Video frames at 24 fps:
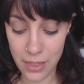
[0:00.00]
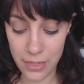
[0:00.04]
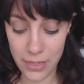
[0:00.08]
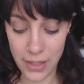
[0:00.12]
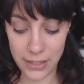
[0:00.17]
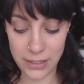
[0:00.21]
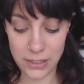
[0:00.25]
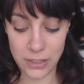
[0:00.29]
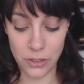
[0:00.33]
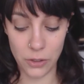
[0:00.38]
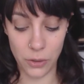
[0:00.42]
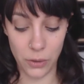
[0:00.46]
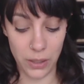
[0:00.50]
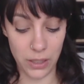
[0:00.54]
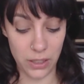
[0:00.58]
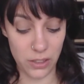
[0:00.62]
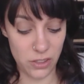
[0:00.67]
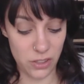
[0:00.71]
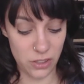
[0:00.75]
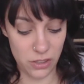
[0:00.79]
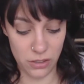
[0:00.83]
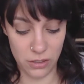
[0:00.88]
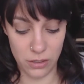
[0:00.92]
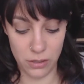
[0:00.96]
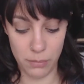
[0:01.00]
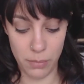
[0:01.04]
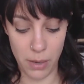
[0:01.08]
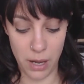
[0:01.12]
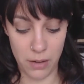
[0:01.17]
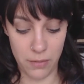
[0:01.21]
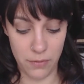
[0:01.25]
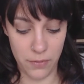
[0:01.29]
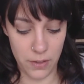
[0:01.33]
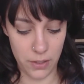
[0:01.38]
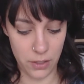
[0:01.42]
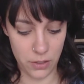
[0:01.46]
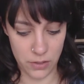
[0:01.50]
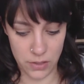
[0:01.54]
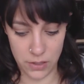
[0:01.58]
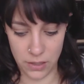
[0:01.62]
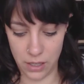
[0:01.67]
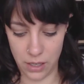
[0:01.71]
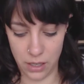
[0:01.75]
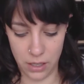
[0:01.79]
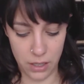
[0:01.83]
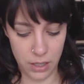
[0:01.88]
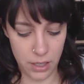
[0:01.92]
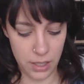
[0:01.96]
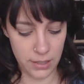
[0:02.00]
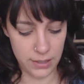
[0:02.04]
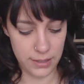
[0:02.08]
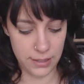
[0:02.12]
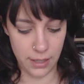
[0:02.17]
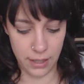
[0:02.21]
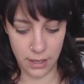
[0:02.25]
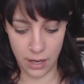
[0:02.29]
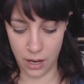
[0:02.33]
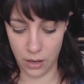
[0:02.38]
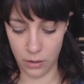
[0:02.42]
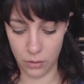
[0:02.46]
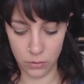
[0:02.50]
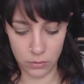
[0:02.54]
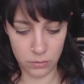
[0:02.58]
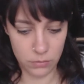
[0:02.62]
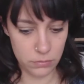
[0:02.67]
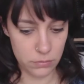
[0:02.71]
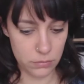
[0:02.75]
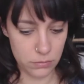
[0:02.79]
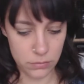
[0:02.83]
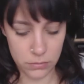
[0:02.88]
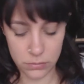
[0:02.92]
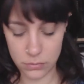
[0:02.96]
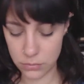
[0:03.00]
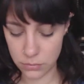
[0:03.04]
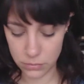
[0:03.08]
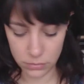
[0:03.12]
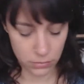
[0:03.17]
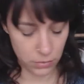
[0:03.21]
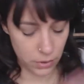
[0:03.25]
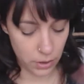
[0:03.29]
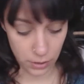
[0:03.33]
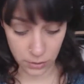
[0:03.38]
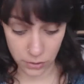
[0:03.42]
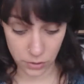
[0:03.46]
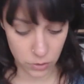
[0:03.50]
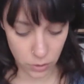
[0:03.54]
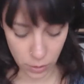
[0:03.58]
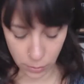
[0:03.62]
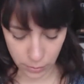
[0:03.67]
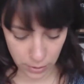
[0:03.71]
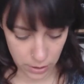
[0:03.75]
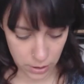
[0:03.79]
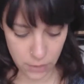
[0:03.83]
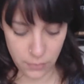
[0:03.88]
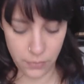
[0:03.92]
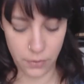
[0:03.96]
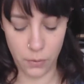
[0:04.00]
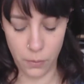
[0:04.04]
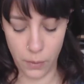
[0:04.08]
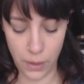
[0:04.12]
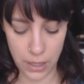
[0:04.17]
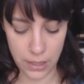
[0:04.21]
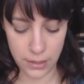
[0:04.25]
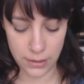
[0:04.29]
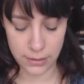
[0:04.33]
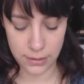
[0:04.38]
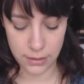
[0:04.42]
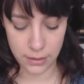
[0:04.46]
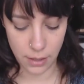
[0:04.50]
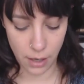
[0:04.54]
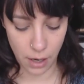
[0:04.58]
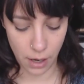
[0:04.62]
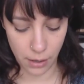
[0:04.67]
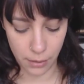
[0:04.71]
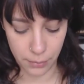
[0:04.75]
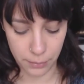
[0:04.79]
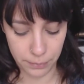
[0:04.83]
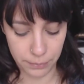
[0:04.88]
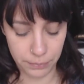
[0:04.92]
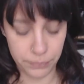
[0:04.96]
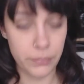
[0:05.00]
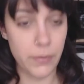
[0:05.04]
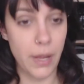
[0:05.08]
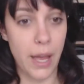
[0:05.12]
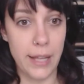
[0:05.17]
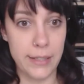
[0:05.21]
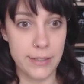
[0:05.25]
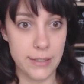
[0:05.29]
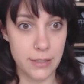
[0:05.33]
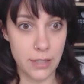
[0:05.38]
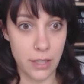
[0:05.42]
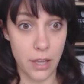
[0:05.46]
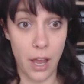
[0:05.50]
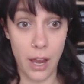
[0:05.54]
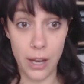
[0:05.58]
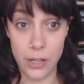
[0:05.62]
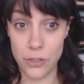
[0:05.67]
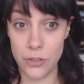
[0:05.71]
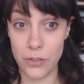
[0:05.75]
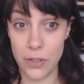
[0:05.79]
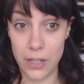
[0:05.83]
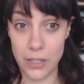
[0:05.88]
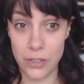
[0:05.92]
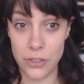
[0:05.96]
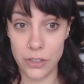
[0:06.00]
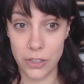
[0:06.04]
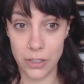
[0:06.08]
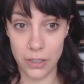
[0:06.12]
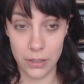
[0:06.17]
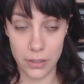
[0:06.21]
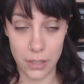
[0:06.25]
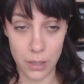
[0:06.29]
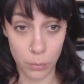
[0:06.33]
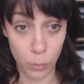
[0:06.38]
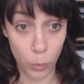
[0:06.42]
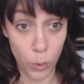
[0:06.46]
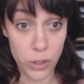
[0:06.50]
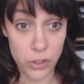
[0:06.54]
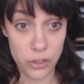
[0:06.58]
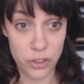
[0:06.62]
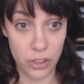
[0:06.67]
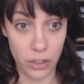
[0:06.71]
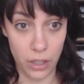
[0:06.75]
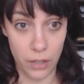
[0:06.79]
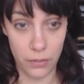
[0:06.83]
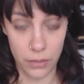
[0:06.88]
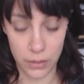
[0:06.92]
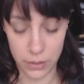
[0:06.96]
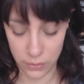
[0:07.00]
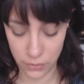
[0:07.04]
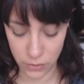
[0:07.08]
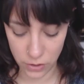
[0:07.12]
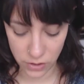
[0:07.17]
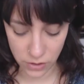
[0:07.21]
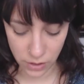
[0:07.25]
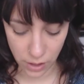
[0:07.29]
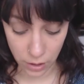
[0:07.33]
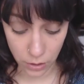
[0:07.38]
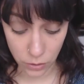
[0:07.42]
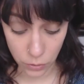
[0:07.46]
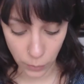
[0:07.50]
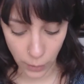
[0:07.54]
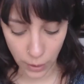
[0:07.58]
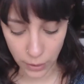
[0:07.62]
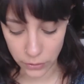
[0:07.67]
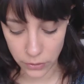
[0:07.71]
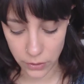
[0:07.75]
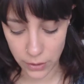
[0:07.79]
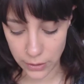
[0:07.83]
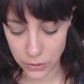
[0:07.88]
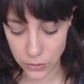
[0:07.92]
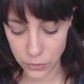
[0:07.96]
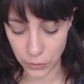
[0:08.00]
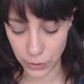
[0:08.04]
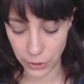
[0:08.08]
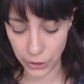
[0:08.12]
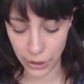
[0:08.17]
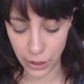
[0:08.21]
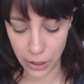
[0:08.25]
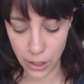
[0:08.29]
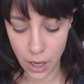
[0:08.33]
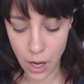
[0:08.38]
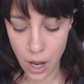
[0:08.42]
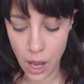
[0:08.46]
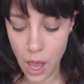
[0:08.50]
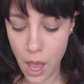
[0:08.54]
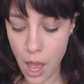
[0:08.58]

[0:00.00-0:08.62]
That's going to benefit your skin inside out in so many different ways. Adds to the hydration, to the moisture levels of your skin as well. So that's really good.